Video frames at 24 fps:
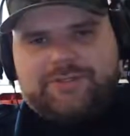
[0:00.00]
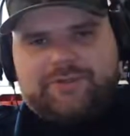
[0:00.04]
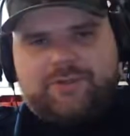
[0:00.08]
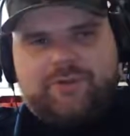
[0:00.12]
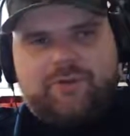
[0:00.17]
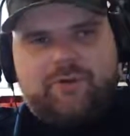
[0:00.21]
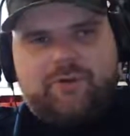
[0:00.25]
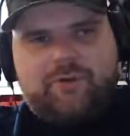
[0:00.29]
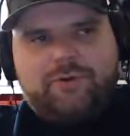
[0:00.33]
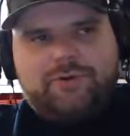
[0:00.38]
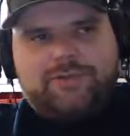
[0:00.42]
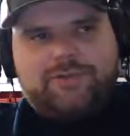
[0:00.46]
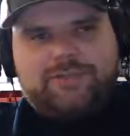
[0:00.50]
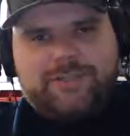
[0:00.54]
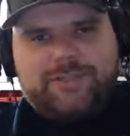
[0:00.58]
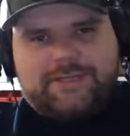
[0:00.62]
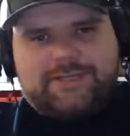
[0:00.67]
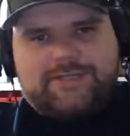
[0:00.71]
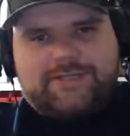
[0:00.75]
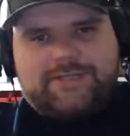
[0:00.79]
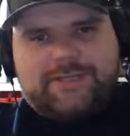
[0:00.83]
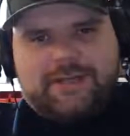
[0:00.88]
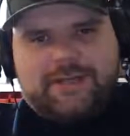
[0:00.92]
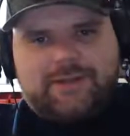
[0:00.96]
the whole
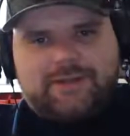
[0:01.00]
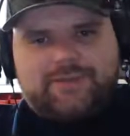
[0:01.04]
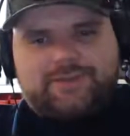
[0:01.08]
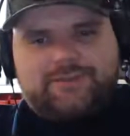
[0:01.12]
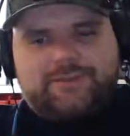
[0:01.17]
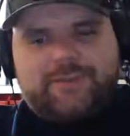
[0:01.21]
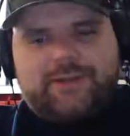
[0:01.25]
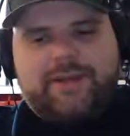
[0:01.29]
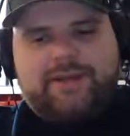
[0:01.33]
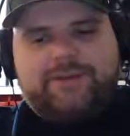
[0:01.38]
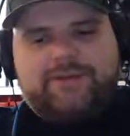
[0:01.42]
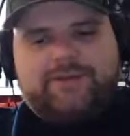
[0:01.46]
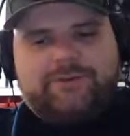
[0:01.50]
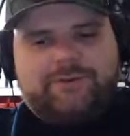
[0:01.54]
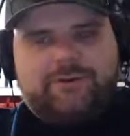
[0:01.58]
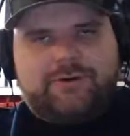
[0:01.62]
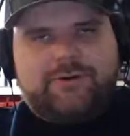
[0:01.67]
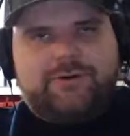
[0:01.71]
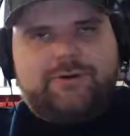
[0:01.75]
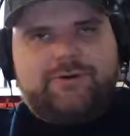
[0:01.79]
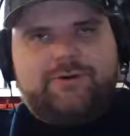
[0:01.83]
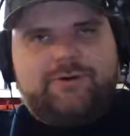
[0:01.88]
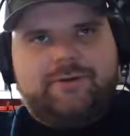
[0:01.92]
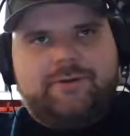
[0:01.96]
sex sells
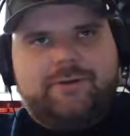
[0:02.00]
mantra,